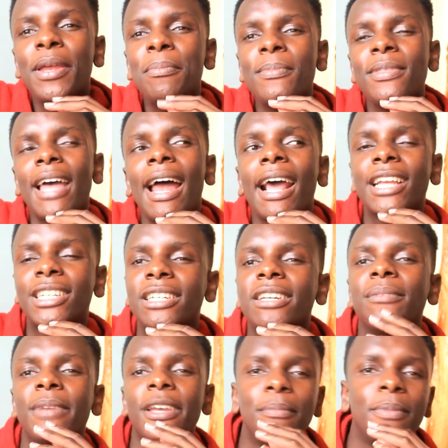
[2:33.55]
That actually
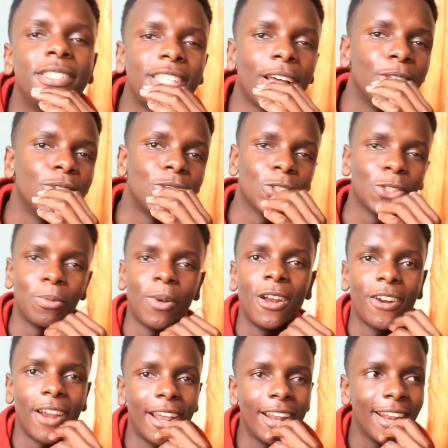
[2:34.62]
made me sound so smart,
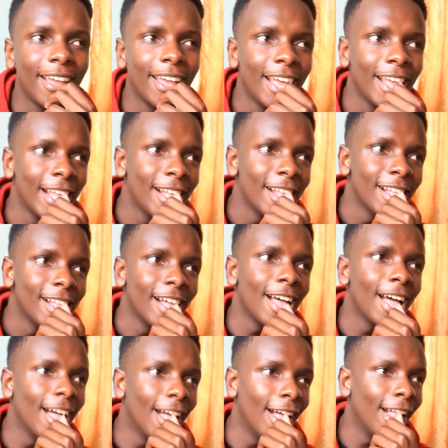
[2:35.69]
right?
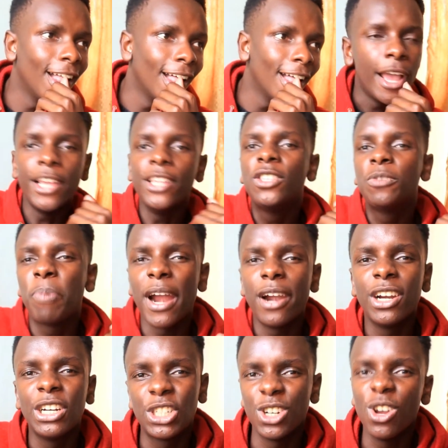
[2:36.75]

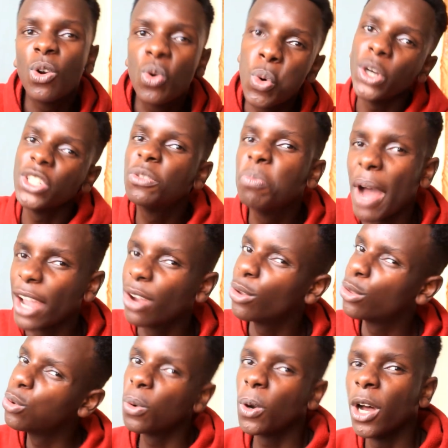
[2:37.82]
Inspirational quotes by
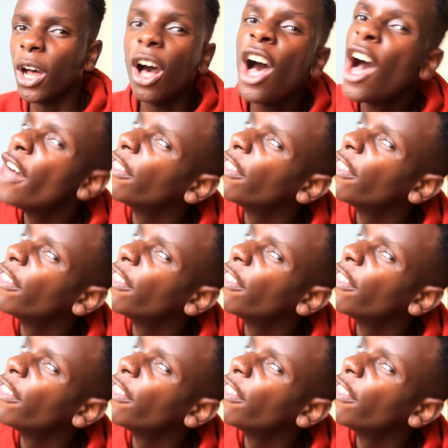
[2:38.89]
Guthua.